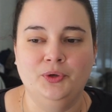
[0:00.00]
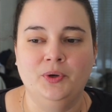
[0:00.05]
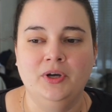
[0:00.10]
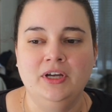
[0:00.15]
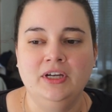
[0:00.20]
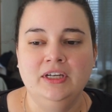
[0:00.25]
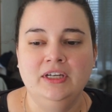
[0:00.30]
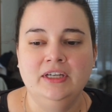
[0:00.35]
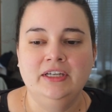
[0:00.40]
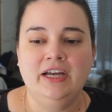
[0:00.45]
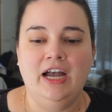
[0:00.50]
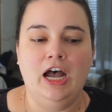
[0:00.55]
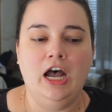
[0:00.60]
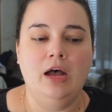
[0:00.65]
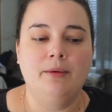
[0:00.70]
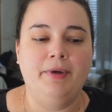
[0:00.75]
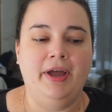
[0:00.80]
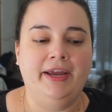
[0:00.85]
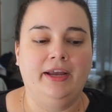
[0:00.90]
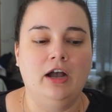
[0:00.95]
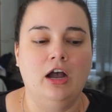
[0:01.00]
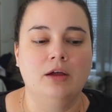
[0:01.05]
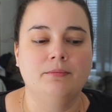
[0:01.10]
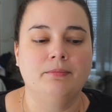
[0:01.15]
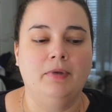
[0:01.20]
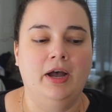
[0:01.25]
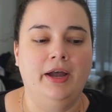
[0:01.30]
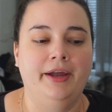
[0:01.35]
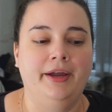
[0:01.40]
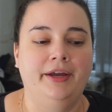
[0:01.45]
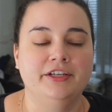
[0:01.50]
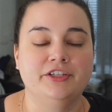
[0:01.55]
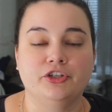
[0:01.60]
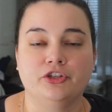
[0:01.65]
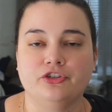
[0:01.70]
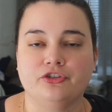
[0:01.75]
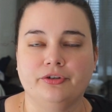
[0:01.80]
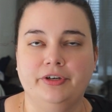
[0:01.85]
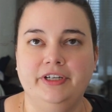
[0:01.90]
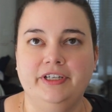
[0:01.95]
Um, I got my
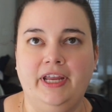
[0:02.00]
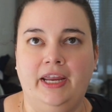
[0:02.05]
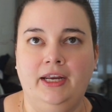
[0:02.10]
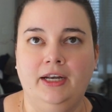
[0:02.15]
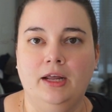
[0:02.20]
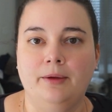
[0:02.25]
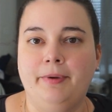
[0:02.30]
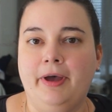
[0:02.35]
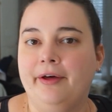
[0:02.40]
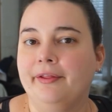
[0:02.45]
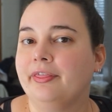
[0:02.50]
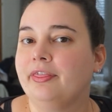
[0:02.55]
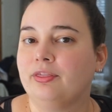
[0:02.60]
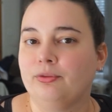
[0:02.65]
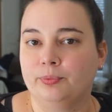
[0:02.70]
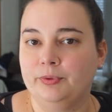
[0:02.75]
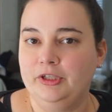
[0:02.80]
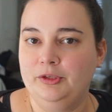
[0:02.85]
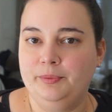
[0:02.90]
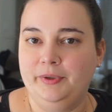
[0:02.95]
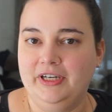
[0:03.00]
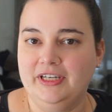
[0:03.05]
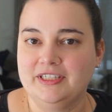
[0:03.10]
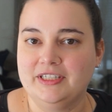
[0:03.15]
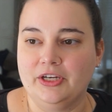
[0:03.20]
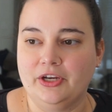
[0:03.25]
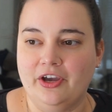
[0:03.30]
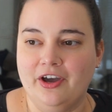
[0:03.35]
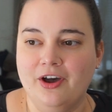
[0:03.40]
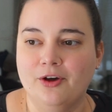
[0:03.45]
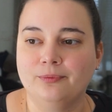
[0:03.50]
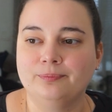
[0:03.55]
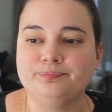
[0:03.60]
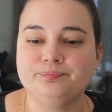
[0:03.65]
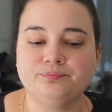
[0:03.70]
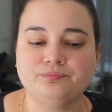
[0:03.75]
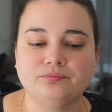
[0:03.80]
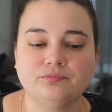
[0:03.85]
surgery date about three weeks ago.